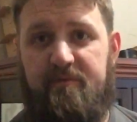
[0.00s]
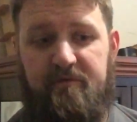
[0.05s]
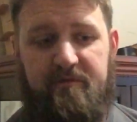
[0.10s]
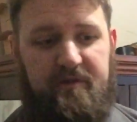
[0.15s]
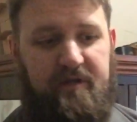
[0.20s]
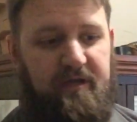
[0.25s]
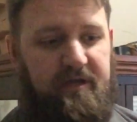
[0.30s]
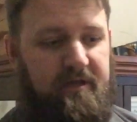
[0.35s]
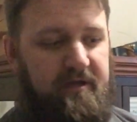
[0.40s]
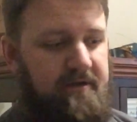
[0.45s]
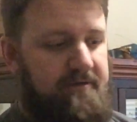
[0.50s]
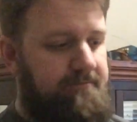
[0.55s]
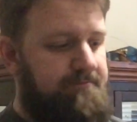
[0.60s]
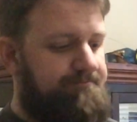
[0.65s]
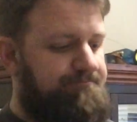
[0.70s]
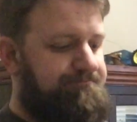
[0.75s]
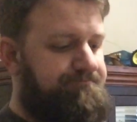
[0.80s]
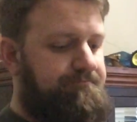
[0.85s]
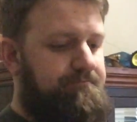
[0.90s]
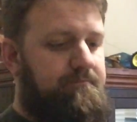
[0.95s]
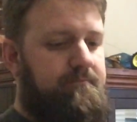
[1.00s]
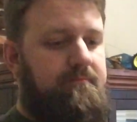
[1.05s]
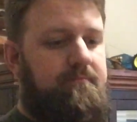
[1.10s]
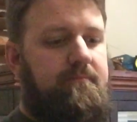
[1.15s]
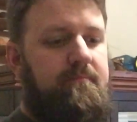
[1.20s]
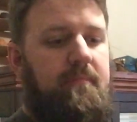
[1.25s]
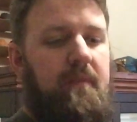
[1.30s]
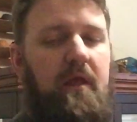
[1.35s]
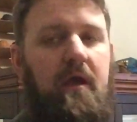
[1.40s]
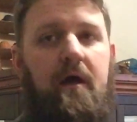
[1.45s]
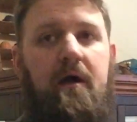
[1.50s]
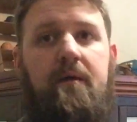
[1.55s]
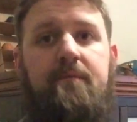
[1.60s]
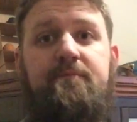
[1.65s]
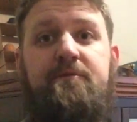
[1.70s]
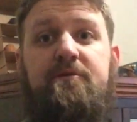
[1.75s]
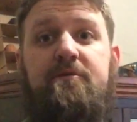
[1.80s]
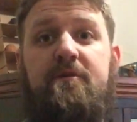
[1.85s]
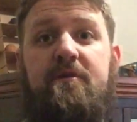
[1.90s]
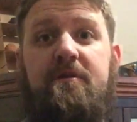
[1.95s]
to Ignite here.
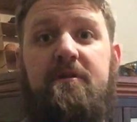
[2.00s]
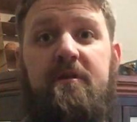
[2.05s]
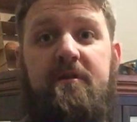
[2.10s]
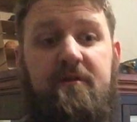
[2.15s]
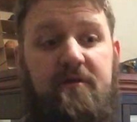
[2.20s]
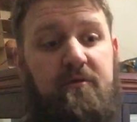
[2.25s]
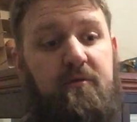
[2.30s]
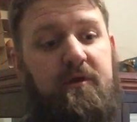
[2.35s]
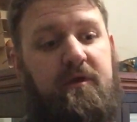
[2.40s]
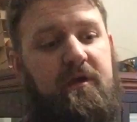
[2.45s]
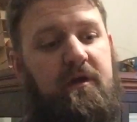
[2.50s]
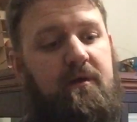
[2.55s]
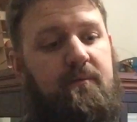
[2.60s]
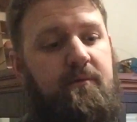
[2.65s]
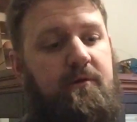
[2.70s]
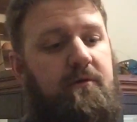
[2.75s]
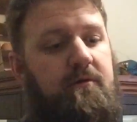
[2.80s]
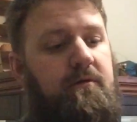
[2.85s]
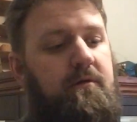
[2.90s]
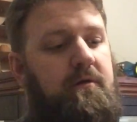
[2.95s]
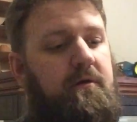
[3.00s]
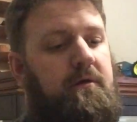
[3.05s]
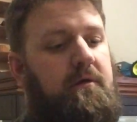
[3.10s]
I'm doing another quick yabo.